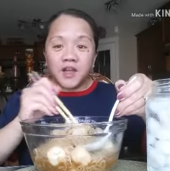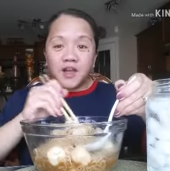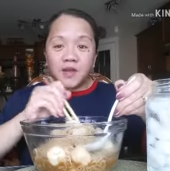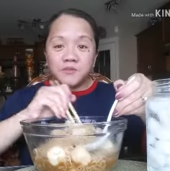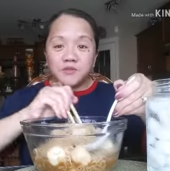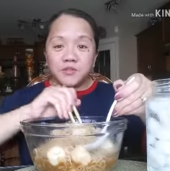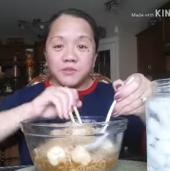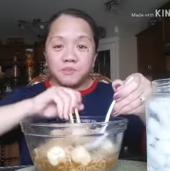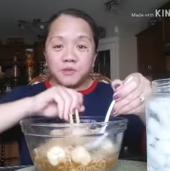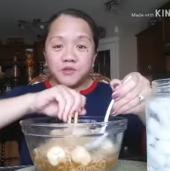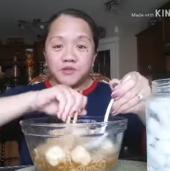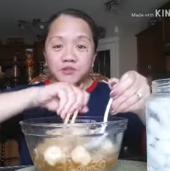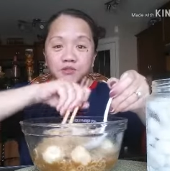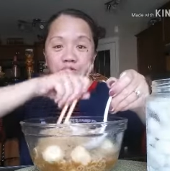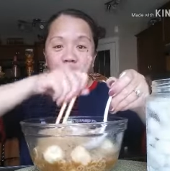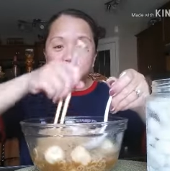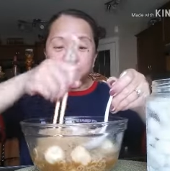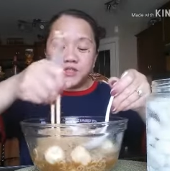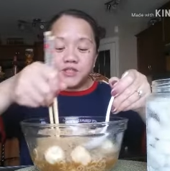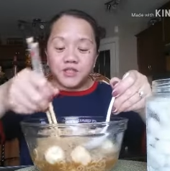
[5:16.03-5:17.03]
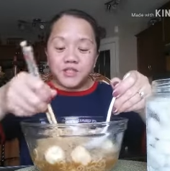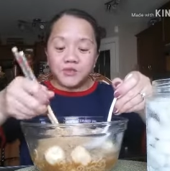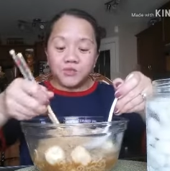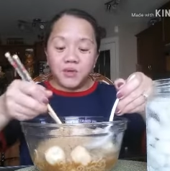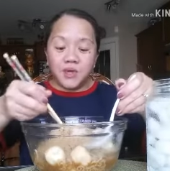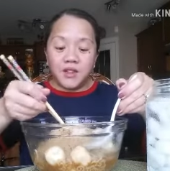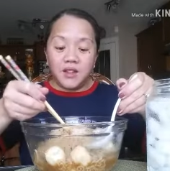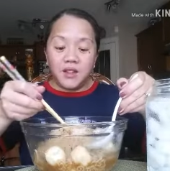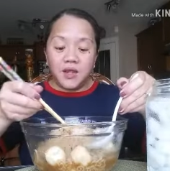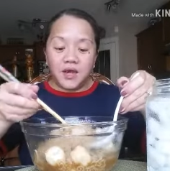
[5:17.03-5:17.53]
I'm supposed to do this
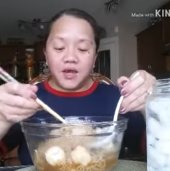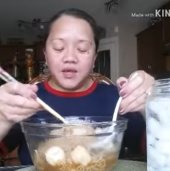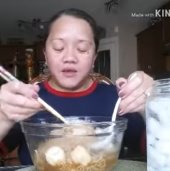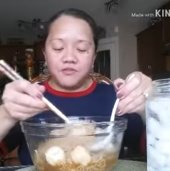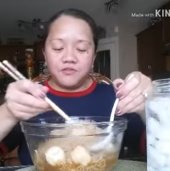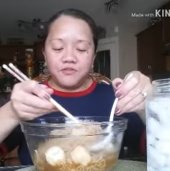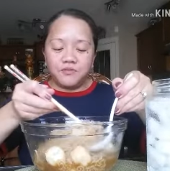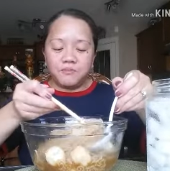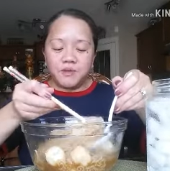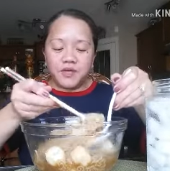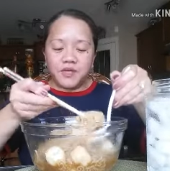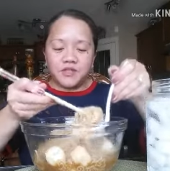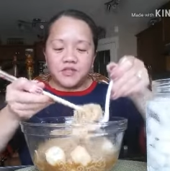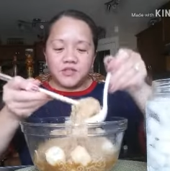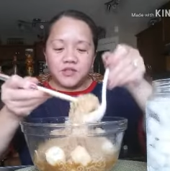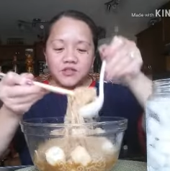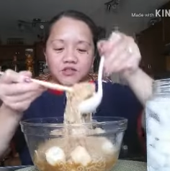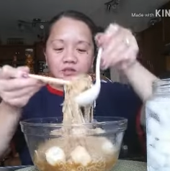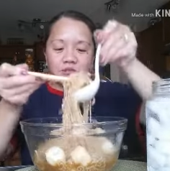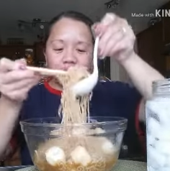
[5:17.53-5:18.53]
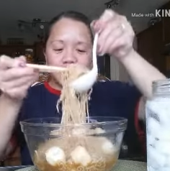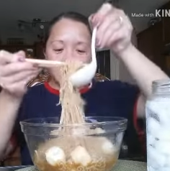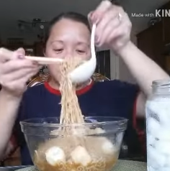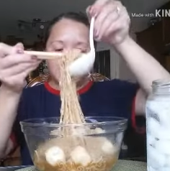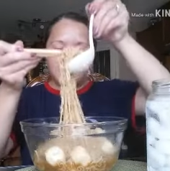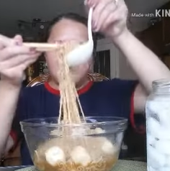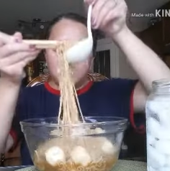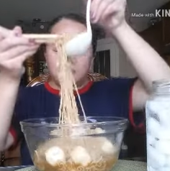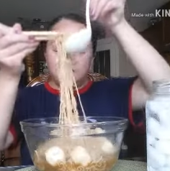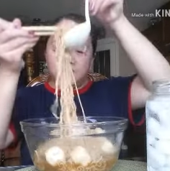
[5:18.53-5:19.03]
one live, but I said to
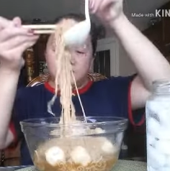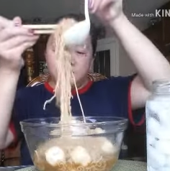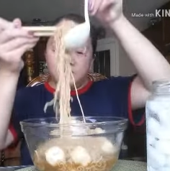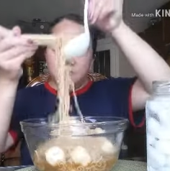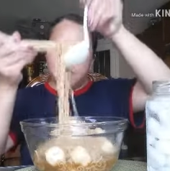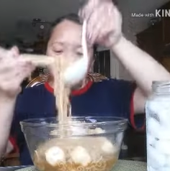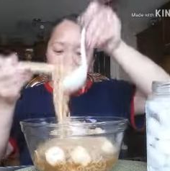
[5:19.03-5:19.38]
myself,